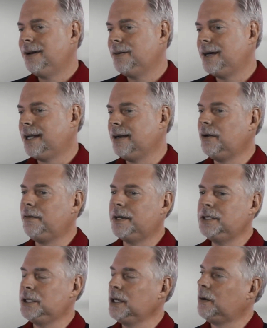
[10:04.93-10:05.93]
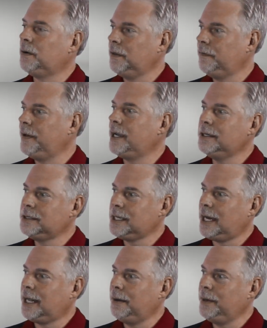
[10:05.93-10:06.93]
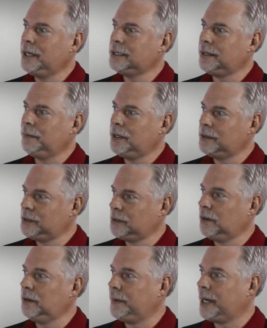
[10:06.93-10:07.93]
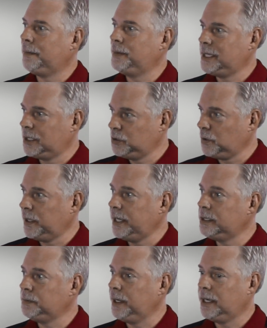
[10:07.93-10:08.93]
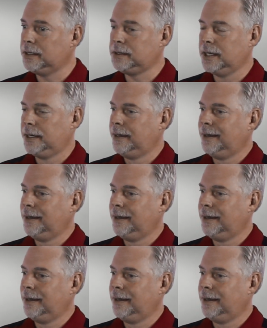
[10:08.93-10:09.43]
well, I don't know if I should go with the venting skylight because I'm concerned about potential leaks because